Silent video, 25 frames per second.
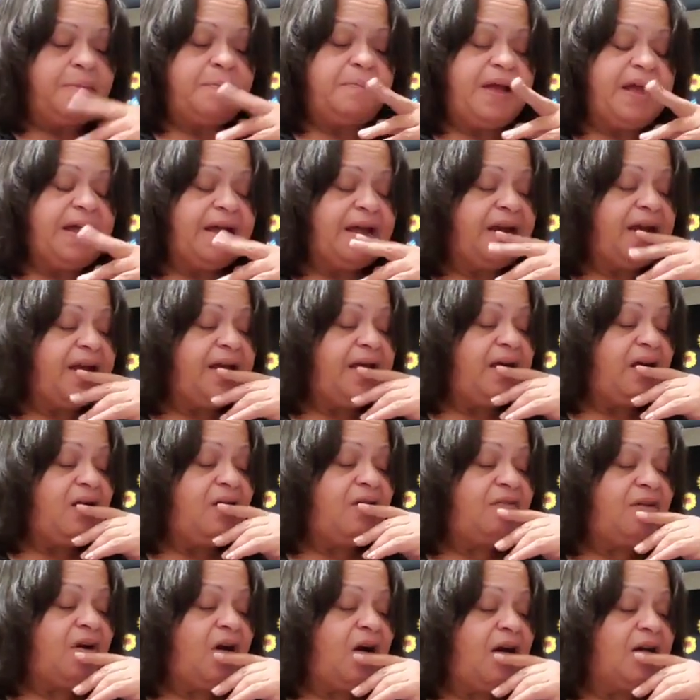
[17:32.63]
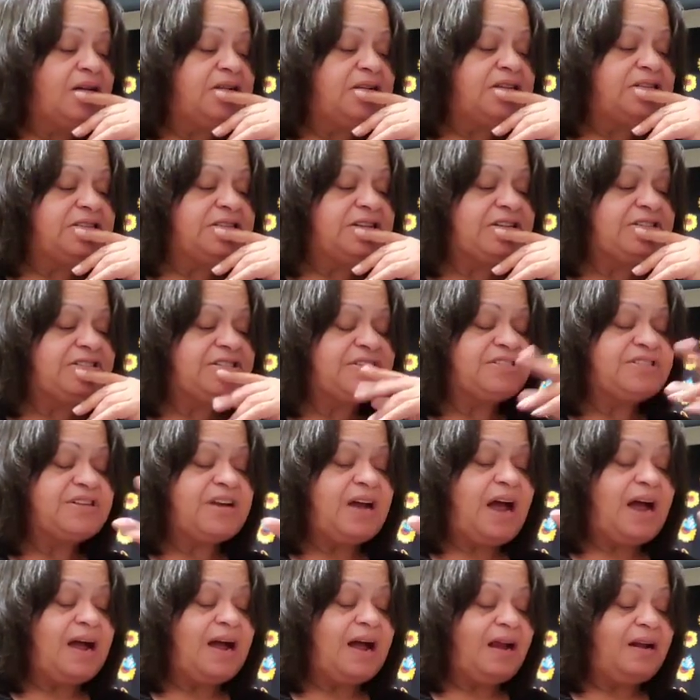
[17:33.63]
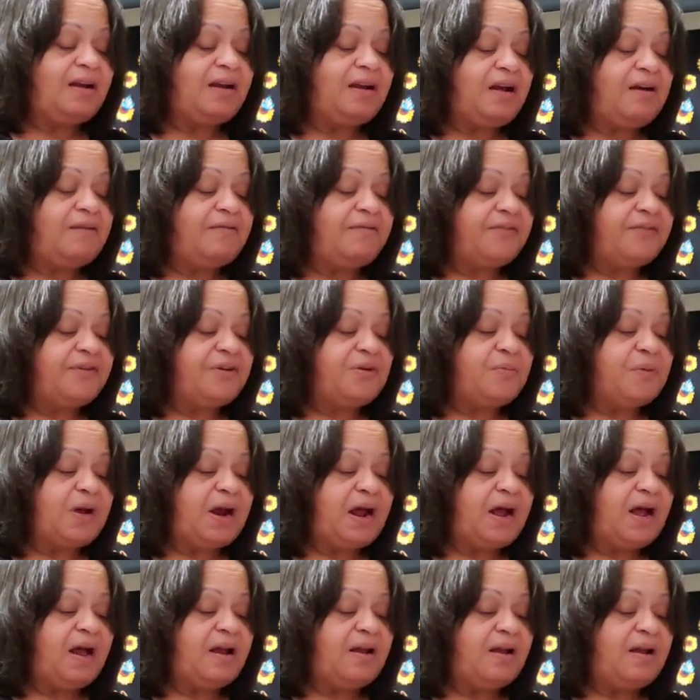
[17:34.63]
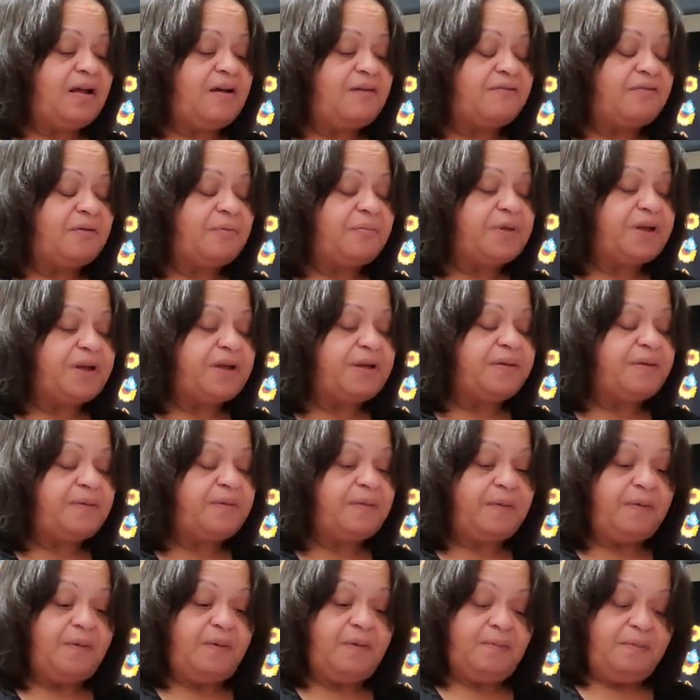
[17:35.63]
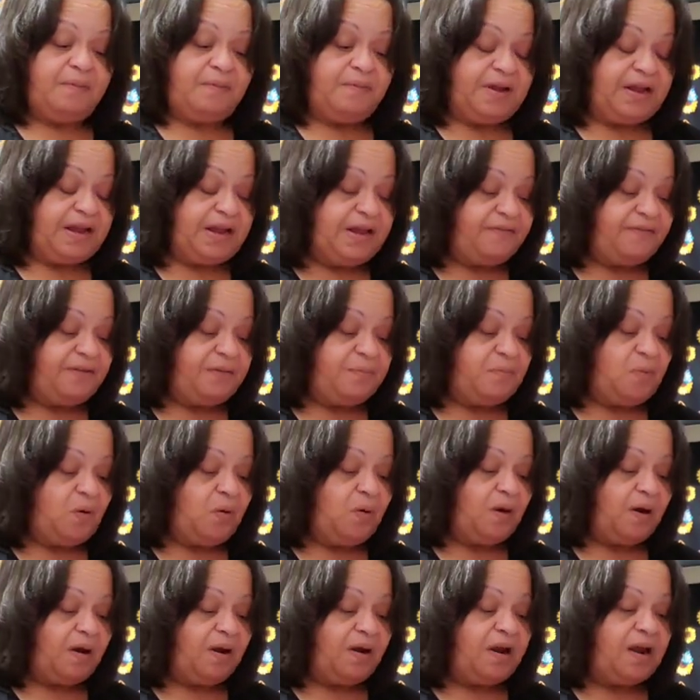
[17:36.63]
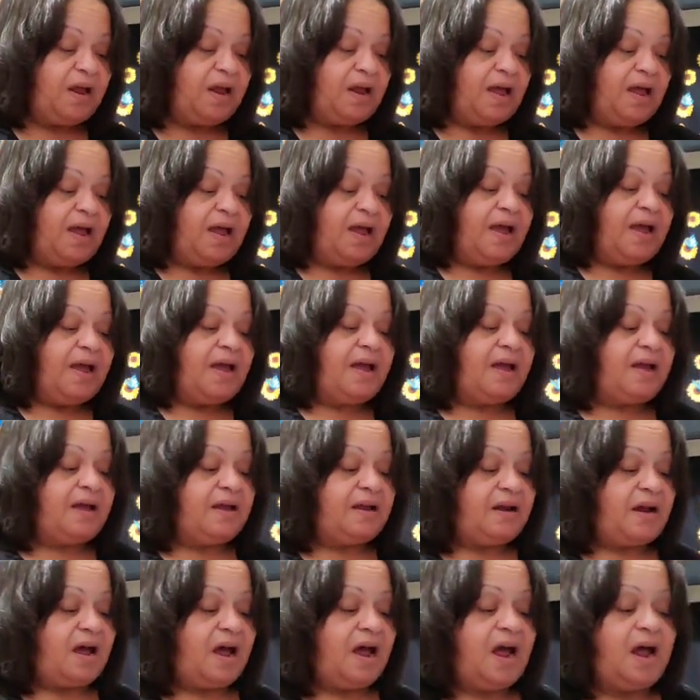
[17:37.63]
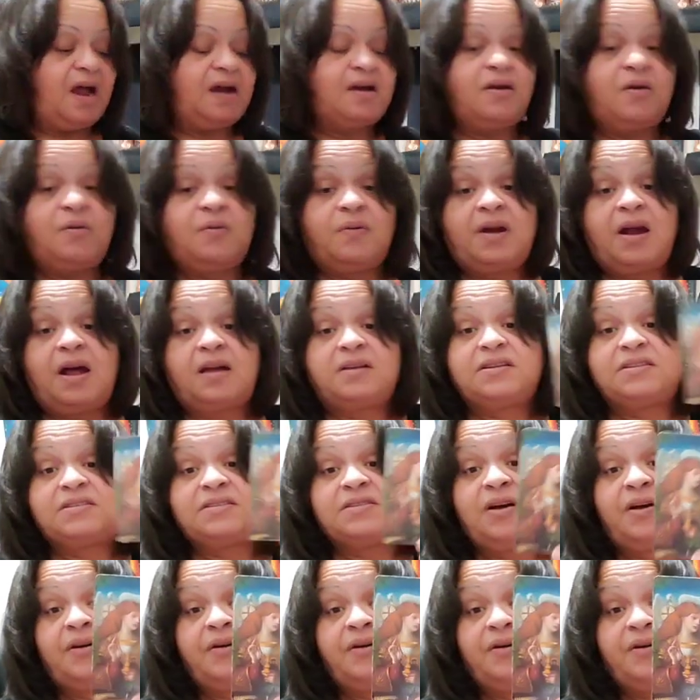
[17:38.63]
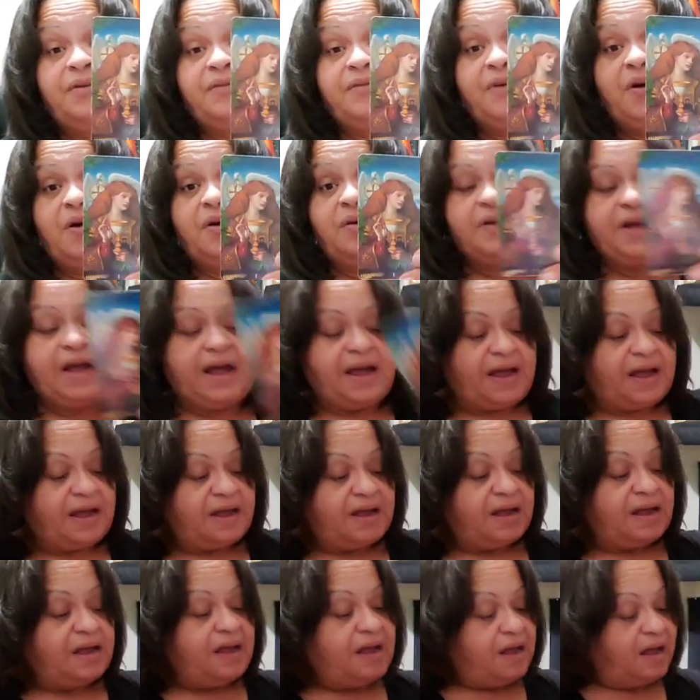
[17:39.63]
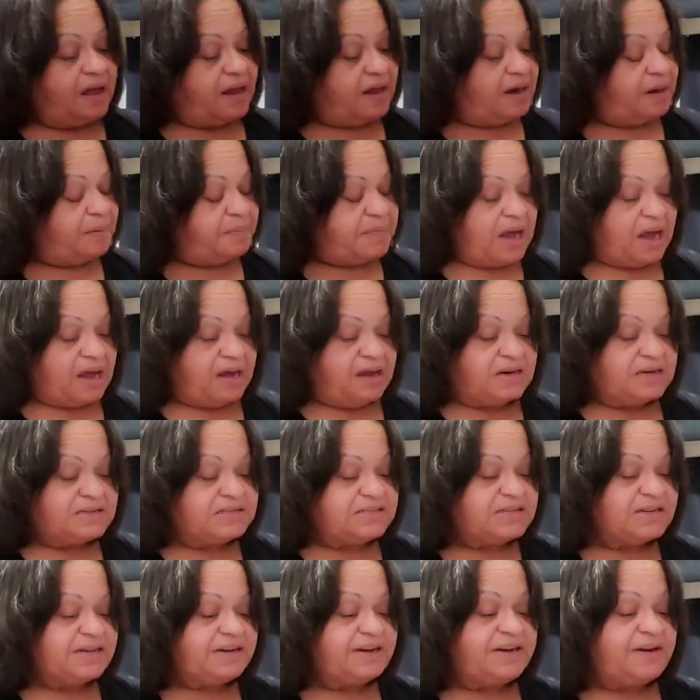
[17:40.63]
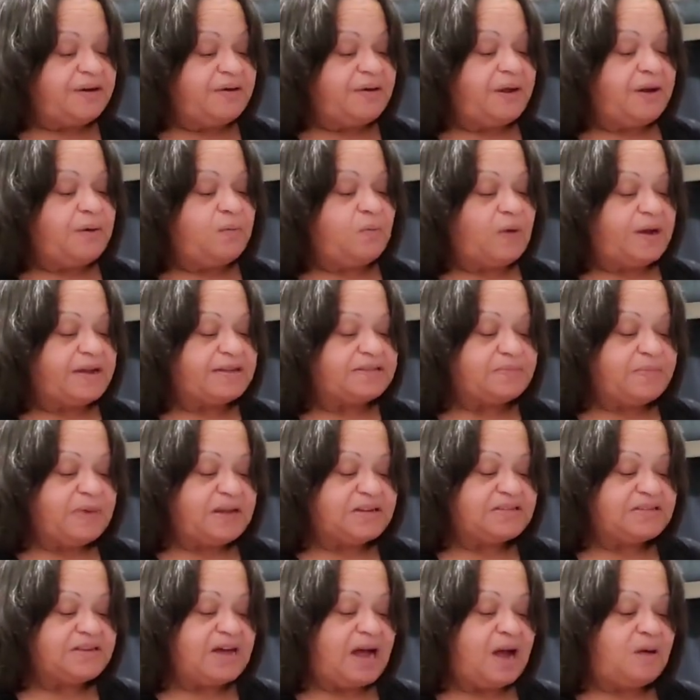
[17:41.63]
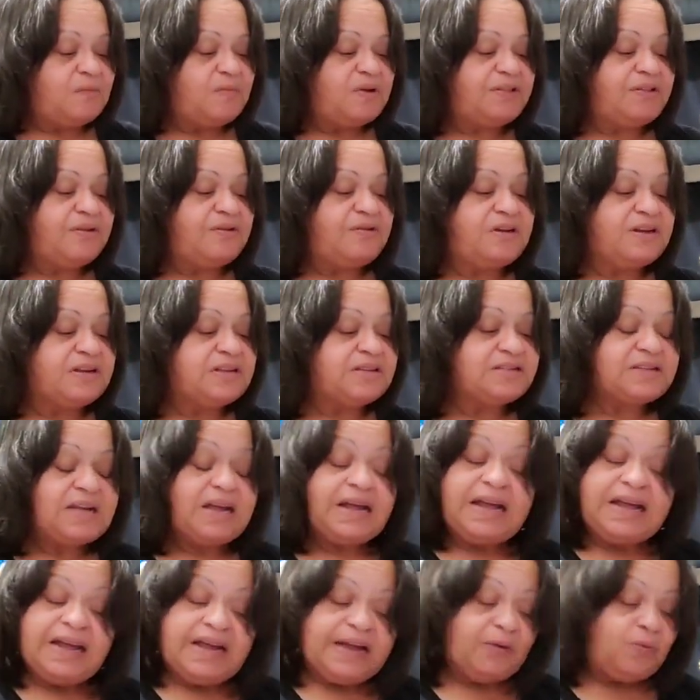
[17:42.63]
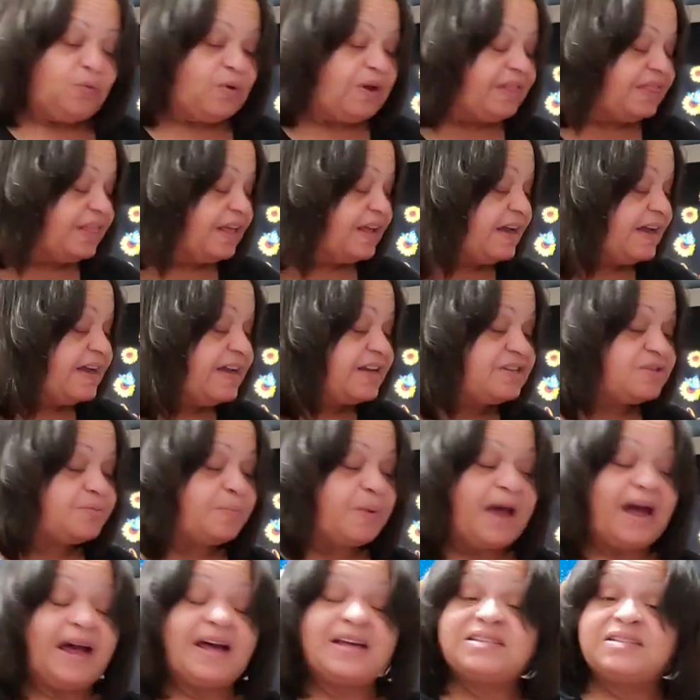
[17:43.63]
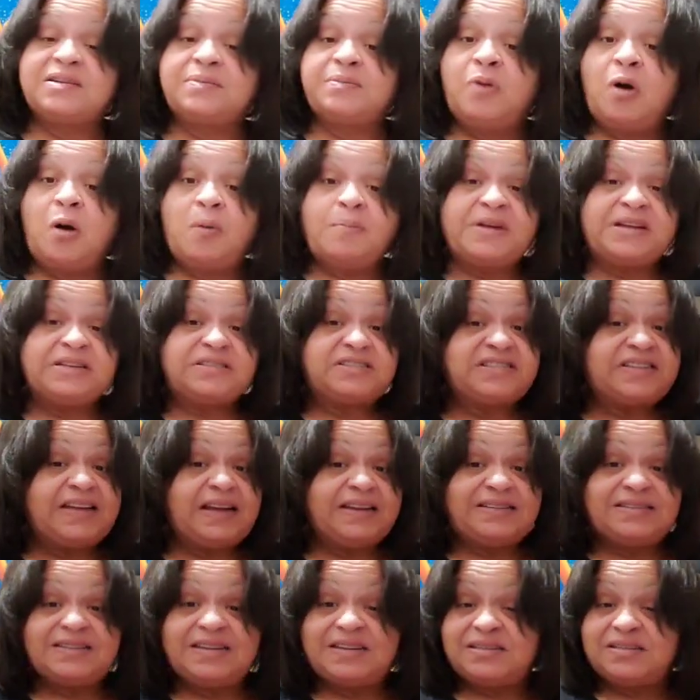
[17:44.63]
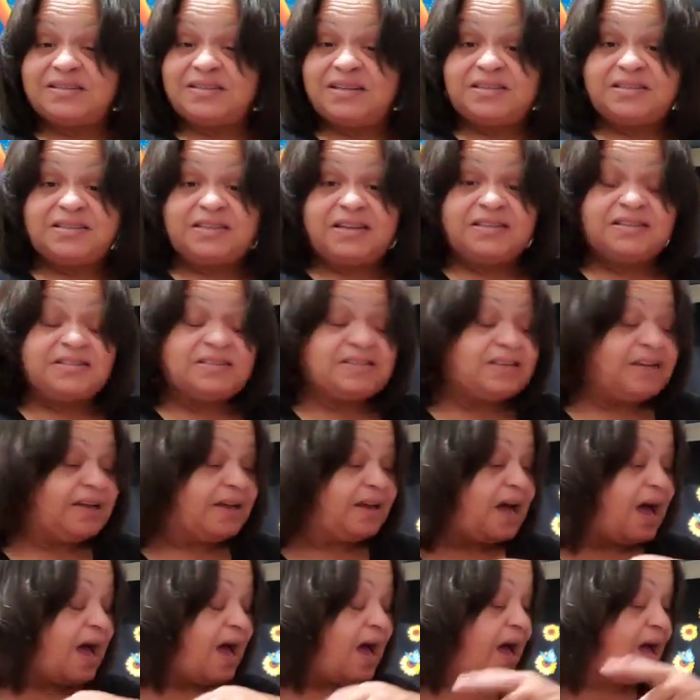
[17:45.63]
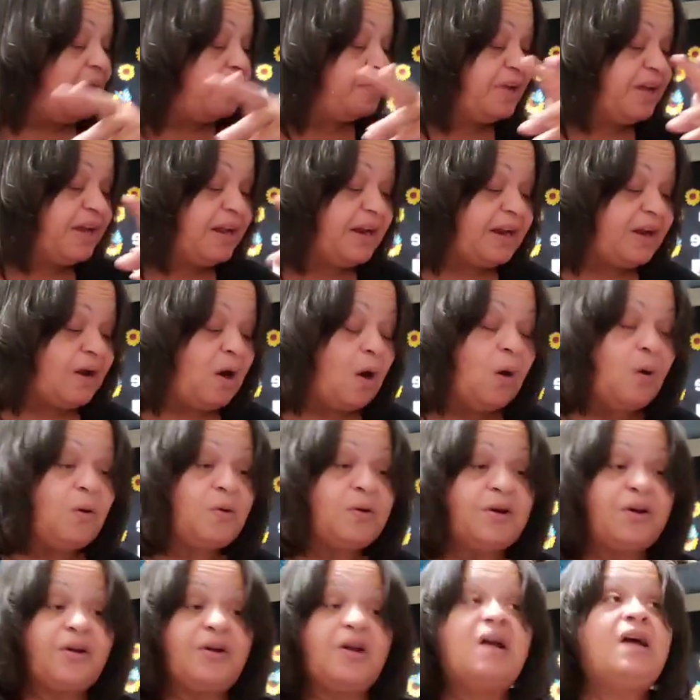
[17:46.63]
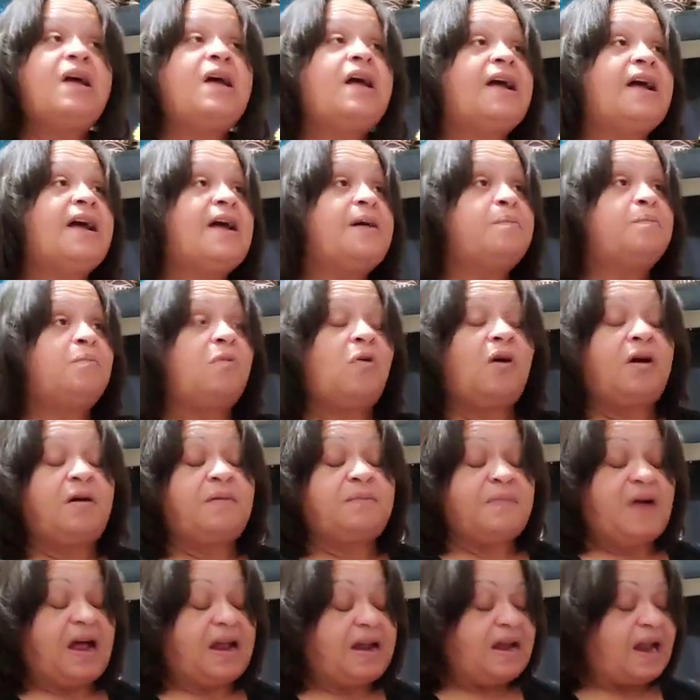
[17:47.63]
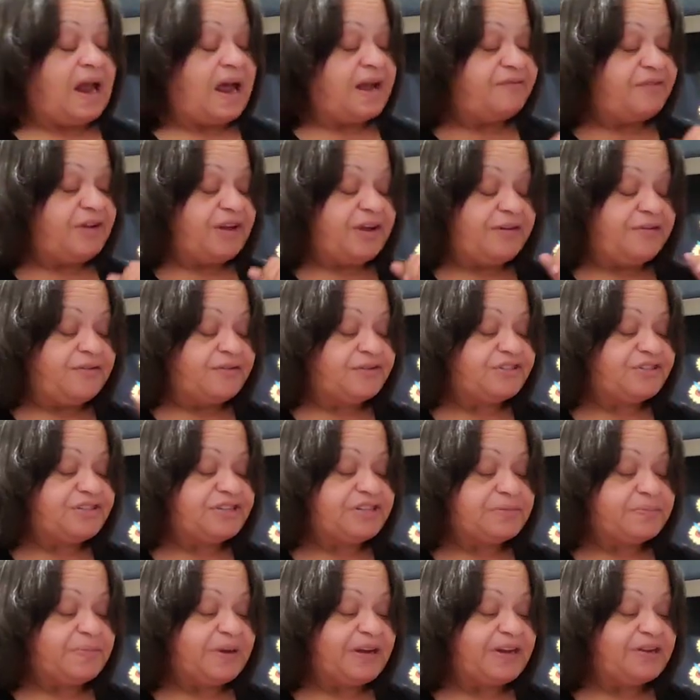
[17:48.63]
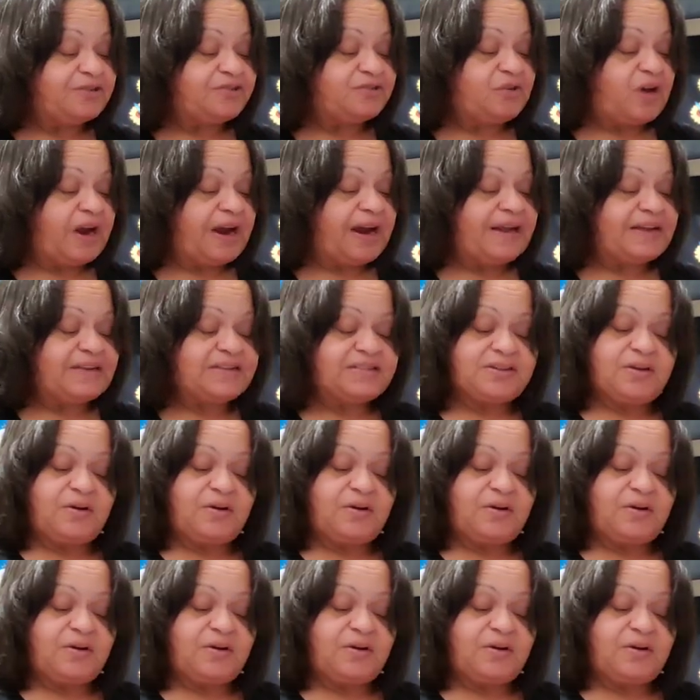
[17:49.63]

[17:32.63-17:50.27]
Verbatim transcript: Making head over heart decisions. Yeah, I got love for you, but I got love for me even more. And I know what I deserve, okay? And I'm not going to sit here and waste my time with you because with each passing moment, tick, tick, tick, tick, tick, I am getting older and more of my life energy is being drained.